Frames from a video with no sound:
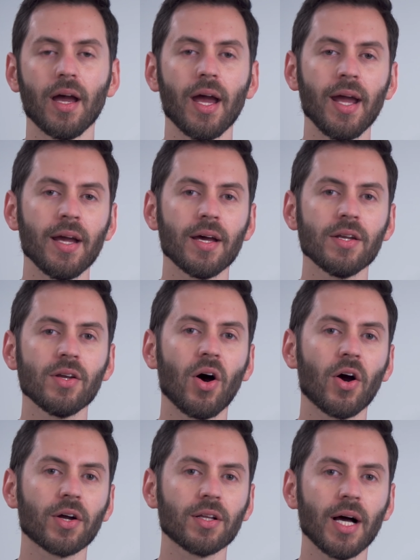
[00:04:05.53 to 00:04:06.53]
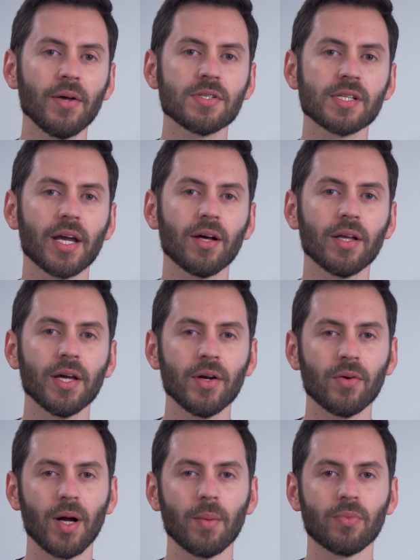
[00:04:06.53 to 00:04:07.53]
And our cloud-scale
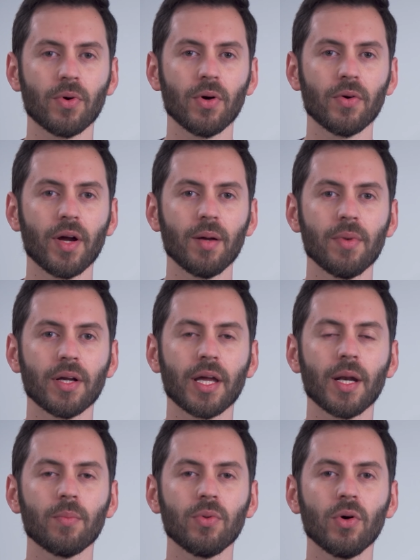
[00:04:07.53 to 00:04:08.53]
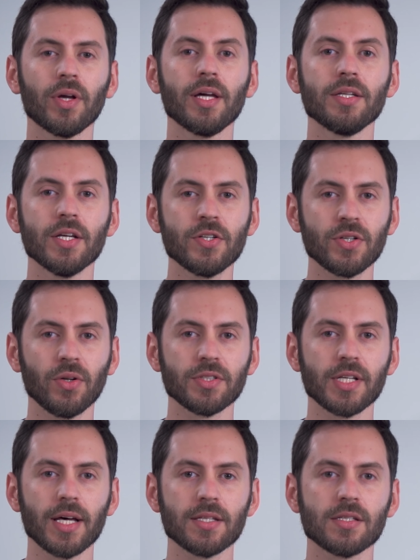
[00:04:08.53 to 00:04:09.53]
interop program can employ additional
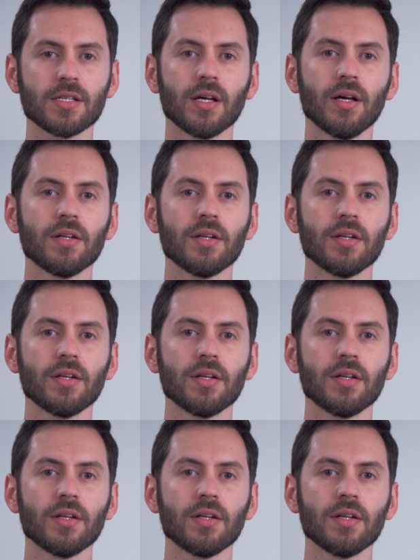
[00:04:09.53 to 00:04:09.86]
tests